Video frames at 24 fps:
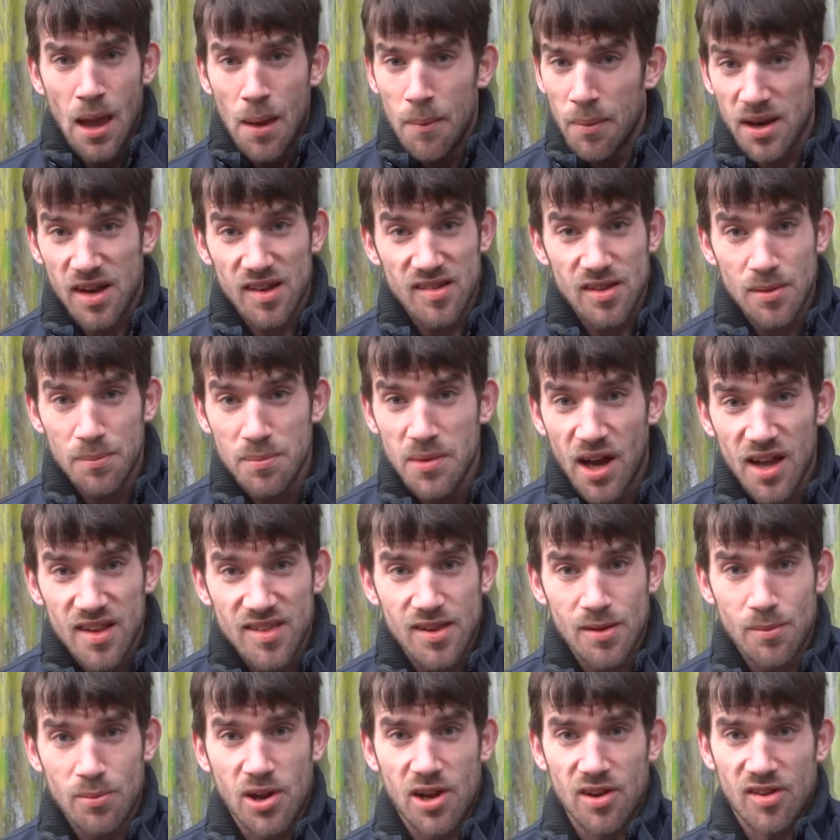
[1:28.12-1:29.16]
because I'm not
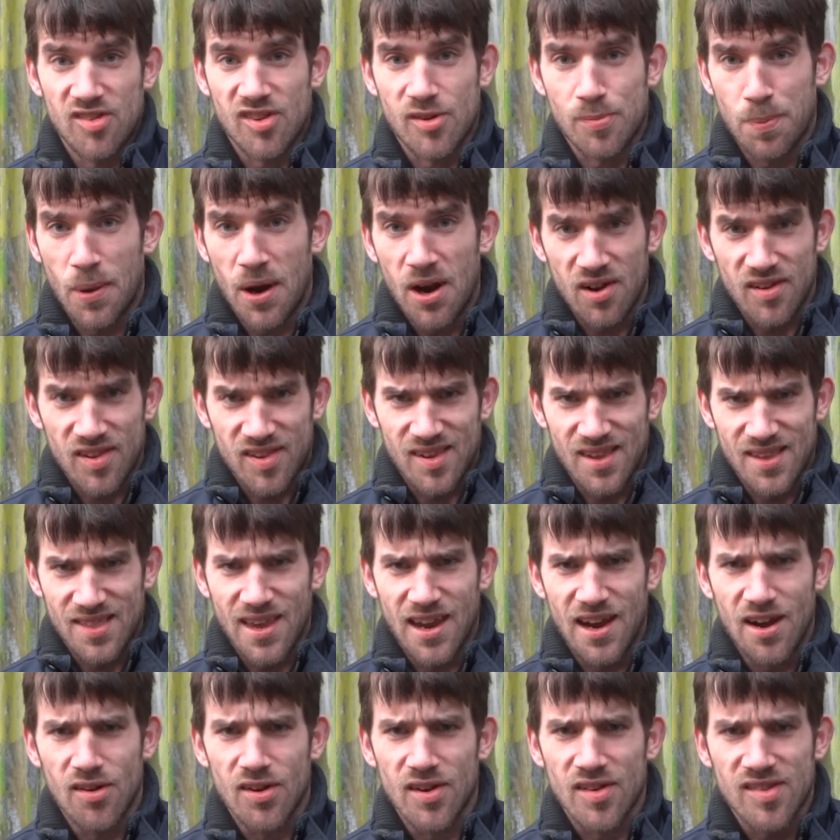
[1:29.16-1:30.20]
some conspiracy
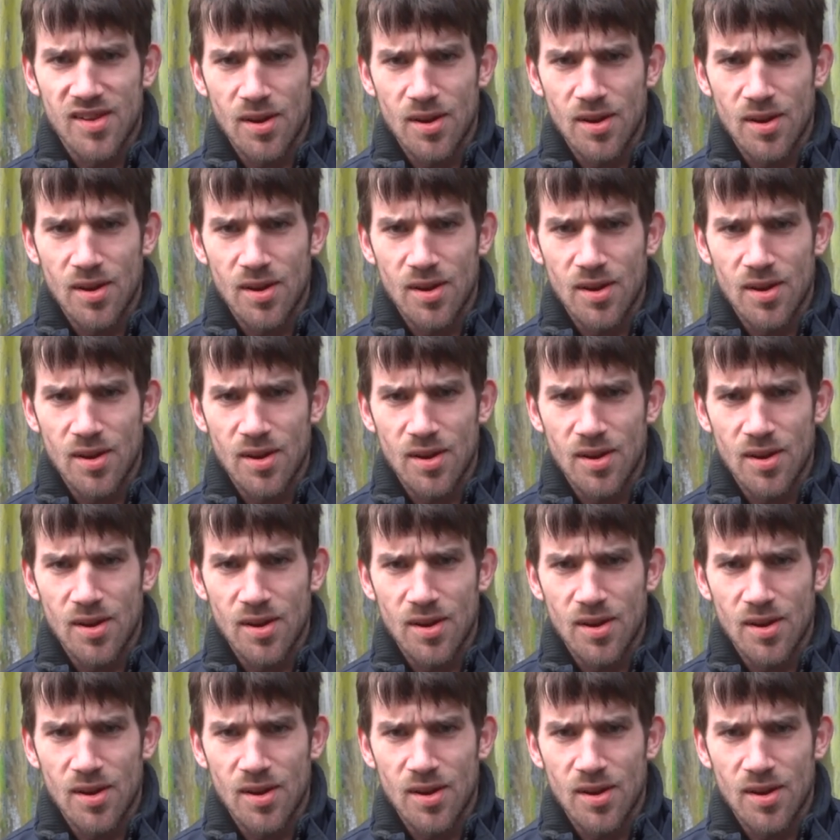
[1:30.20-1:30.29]
theorist.